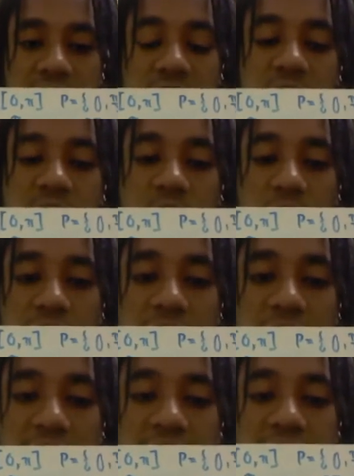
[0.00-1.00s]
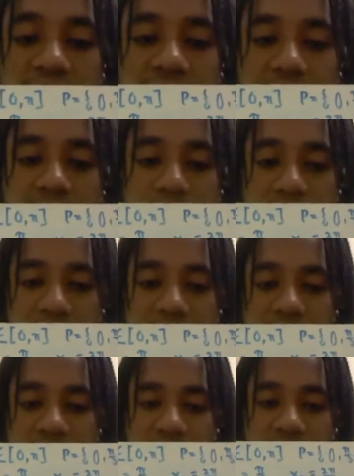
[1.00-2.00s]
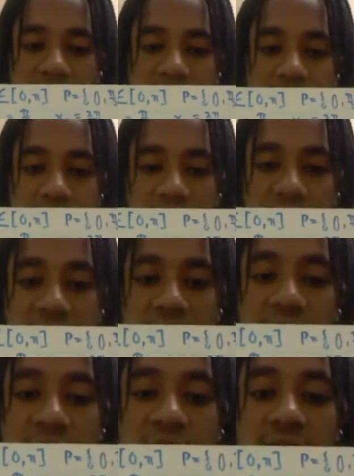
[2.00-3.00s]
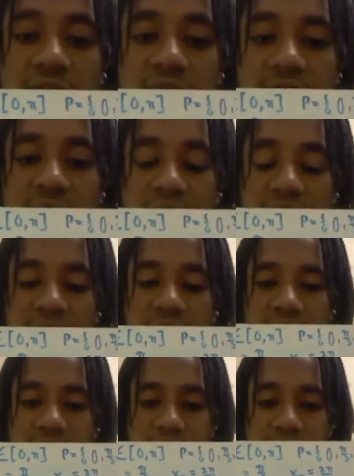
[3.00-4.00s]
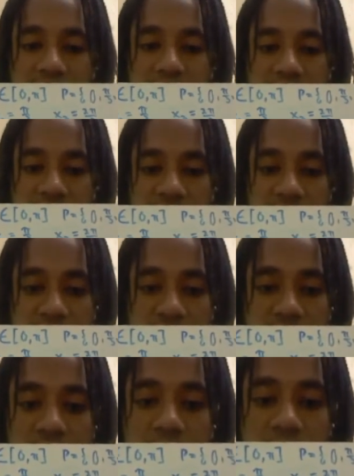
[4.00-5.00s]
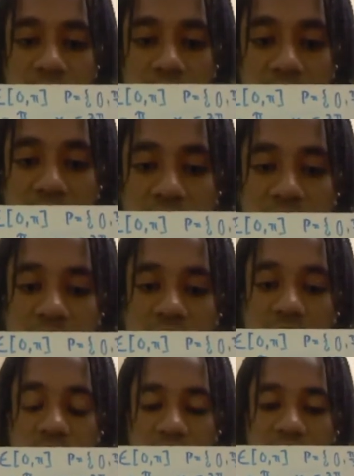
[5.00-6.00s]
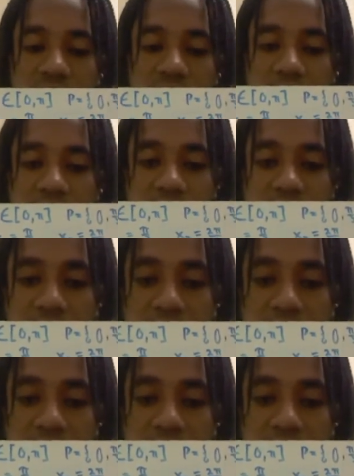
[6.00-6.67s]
so it's 1/2 times pi/3. The f value pi/2 will be 1, so it's 1 times 2